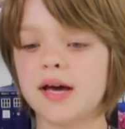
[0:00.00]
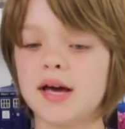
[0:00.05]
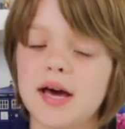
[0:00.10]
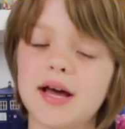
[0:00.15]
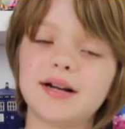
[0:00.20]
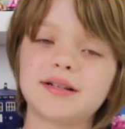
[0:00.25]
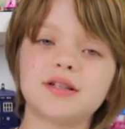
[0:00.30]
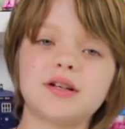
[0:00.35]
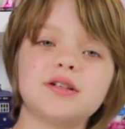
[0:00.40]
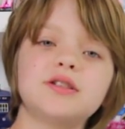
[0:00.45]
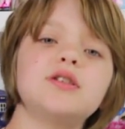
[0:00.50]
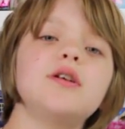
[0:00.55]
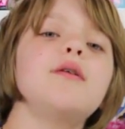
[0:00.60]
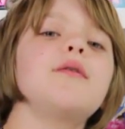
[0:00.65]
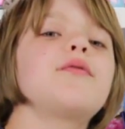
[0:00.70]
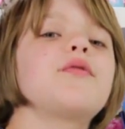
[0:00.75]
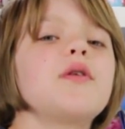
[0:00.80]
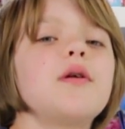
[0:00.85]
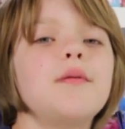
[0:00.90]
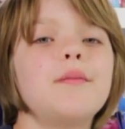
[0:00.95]
And it's also
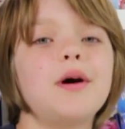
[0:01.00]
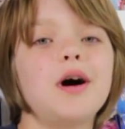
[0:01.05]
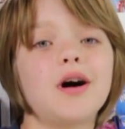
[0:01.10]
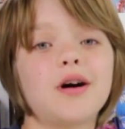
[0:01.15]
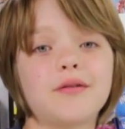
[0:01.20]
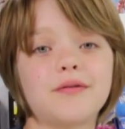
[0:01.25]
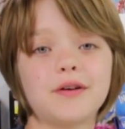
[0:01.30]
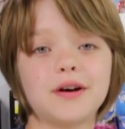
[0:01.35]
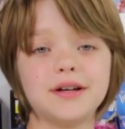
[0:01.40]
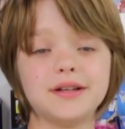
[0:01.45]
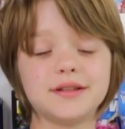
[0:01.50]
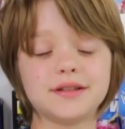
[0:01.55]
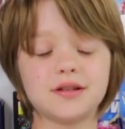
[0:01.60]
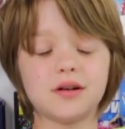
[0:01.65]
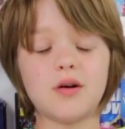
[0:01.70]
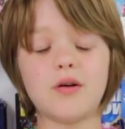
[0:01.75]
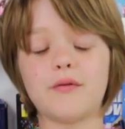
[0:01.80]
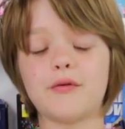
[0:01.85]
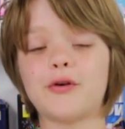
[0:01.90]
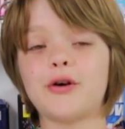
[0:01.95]
from our friends
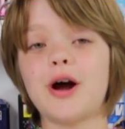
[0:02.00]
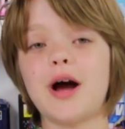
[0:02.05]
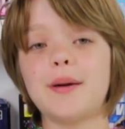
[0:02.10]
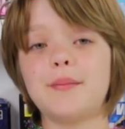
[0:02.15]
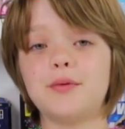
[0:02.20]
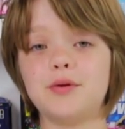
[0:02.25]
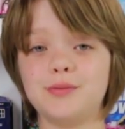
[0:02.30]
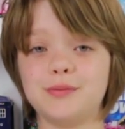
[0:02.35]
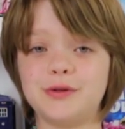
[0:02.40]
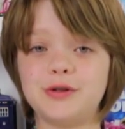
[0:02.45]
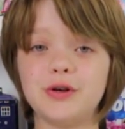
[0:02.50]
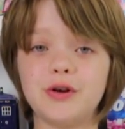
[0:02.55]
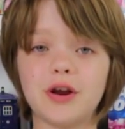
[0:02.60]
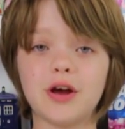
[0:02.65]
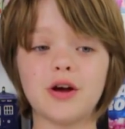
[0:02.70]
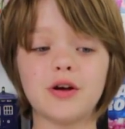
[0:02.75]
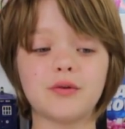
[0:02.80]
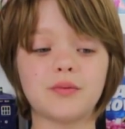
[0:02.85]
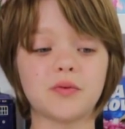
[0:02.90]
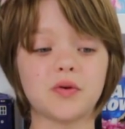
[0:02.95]
over at Boom
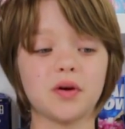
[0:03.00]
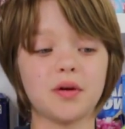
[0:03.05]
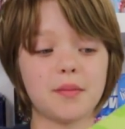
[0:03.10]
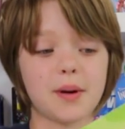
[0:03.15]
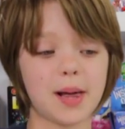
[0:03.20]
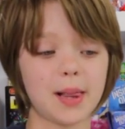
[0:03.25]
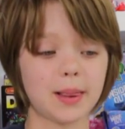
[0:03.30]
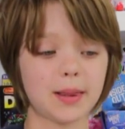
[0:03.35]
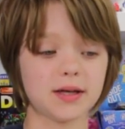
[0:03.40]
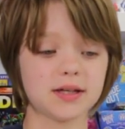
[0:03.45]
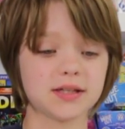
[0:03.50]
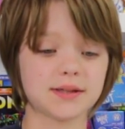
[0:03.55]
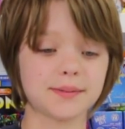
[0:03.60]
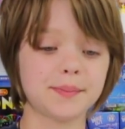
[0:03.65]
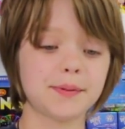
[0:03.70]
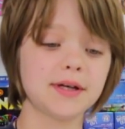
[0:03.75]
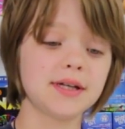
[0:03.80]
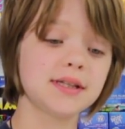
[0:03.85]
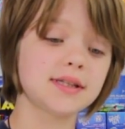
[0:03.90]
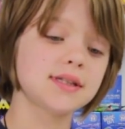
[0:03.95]
Studios where we met Liz
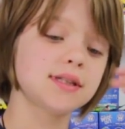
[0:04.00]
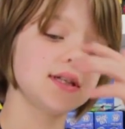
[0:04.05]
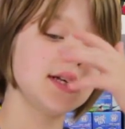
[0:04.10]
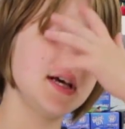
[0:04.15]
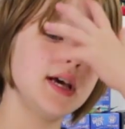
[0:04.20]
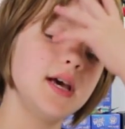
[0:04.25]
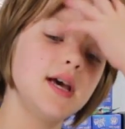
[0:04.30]
Prince.